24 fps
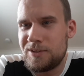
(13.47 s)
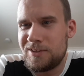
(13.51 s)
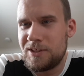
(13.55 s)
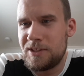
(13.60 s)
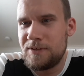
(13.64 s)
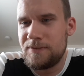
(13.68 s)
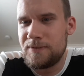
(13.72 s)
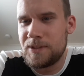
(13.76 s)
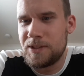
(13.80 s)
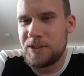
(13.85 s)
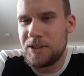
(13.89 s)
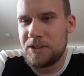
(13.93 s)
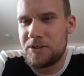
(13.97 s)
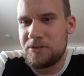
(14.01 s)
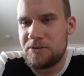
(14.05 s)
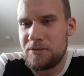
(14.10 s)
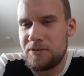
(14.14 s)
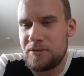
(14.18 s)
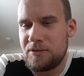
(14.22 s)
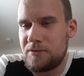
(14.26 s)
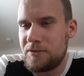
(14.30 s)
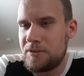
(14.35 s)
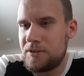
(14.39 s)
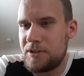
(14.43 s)
TV
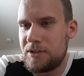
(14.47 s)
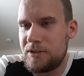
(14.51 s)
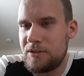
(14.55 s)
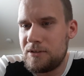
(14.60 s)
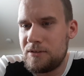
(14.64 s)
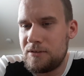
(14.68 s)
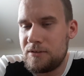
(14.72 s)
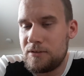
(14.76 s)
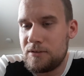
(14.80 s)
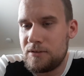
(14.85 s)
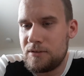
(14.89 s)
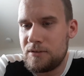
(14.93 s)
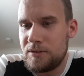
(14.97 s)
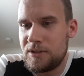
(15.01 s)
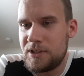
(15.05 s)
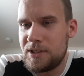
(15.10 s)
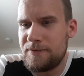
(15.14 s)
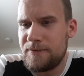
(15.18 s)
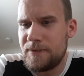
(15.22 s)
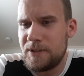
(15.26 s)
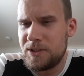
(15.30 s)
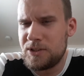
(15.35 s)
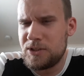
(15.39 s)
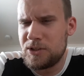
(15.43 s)

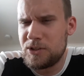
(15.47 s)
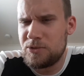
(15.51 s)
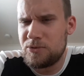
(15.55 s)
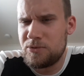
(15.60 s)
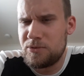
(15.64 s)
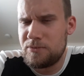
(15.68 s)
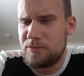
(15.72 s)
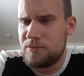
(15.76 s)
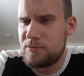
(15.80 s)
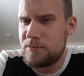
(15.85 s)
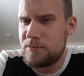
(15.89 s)
show.